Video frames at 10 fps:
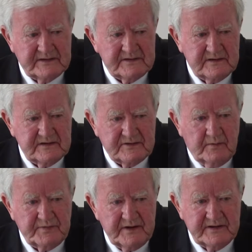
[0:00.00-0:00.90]
It's
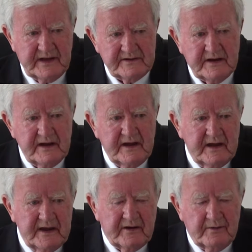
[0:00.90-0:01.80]
something that
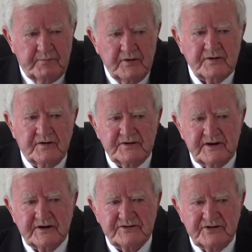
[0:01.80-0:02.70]
you could put under
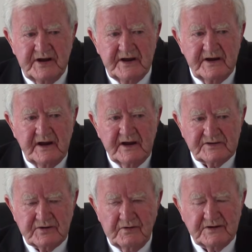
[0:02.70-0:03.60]
your chin,
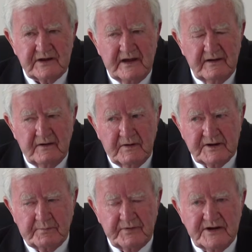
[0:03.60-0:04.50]
so as when
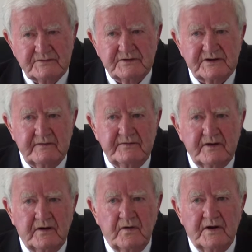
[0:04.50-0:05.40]
the priest was giving
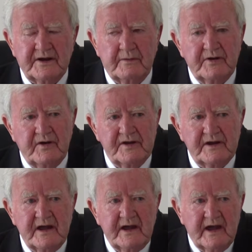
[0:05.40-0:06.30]
you Holy Communion,